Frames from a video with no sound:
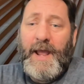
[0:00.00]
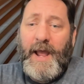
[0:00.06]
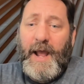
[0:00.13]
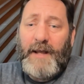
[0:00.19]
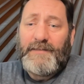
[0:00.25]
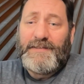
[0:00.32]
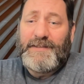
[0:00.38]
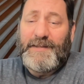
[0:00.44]

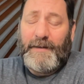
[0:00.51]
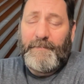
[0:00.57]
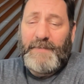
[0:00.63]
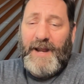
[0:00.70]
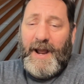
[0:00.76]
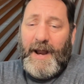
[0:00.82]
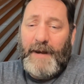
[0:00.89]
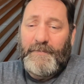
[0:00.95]

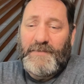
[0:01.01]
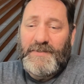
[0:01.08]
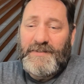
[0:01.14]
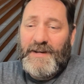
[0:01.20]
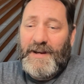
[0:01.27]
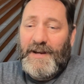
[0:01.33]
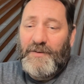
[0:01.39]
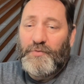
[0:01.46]
sometimes
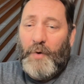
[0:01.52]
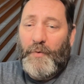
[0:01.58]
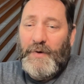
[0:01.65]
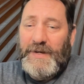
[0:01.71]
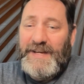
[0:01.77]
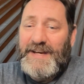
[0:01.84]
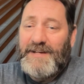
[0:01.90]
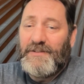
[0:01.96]
is what
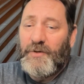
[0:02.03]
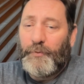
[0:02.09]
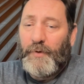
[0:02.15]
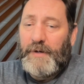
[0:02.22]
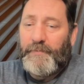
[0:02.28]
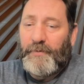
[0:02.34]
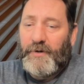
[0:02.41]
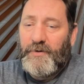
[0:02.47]
we need to
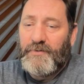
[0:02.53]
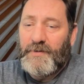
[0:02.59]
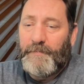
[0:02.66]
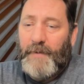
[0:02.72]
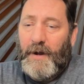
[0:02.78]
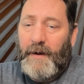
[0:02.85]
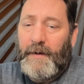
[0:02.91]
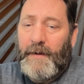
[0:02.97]
reproduce a
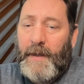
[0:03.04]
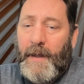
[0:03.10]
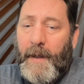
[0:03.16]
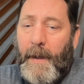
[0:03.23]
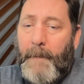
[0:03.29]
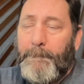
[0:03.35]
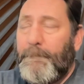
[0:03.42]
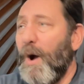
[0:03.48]
bug.
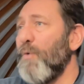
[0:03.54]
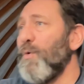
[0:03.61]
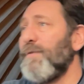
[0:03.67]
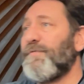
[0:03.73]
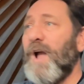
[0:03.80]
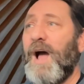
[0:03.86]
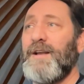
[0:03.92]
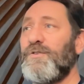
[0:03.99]
But we've
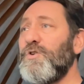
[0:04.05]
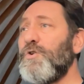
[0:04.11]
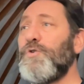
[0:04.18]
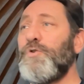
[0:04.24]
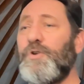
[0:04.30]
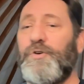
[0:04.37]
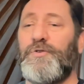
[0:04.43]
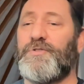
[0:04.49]
got
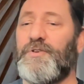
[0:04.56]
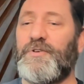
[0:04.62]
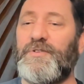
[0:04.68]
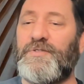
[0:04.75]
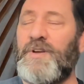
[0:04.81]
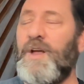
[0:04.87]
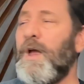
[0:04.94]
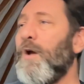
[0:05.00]
new
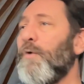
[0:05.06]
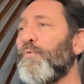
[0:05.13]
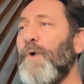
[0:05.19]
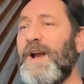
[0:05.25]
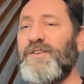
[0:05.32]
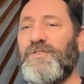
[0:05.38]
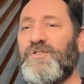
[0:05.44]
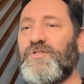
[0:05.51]
users
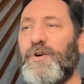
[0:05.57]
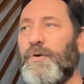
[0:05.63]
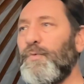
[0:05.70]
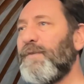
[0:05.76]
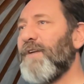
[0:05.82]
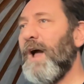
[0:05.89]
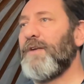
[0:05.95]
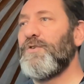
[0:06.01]
registered,
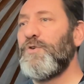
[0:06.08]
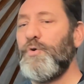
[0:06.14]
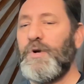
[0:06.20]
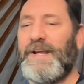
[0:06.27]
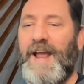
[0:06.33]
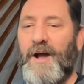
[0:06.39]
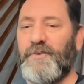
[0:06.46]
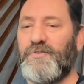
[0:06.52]
we've got new
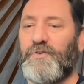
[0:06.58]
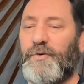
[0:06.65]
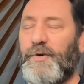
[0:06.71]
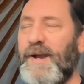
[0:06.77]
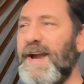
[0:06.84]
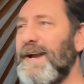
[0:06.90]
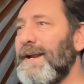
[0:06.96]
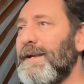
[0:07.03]
accounts
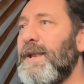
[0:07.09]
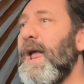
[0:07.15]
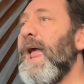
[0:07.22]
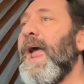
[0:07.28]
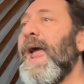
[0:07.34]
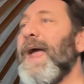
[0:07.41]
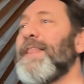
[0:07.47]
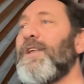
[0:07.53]
created,
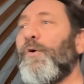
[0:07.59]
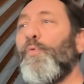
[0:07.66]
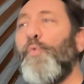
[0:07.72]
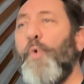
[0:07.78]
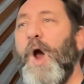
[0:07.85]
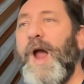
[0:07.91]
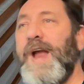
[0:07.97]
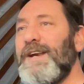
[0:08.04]
and they're
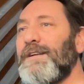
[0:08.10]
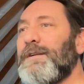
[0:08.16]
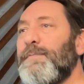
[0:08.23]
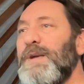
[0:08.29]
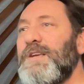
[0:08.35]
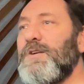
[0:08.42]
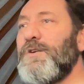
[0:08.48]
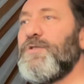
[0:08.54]
waiting to
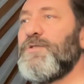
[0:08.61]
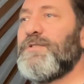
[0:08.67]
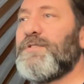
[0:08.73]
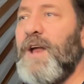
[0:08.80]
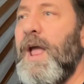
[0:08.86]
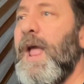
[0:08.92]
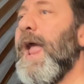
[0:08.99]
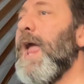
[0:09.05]
be used,
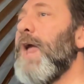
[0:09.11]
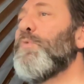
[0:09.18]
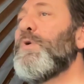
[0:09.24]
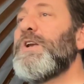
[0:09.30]
and we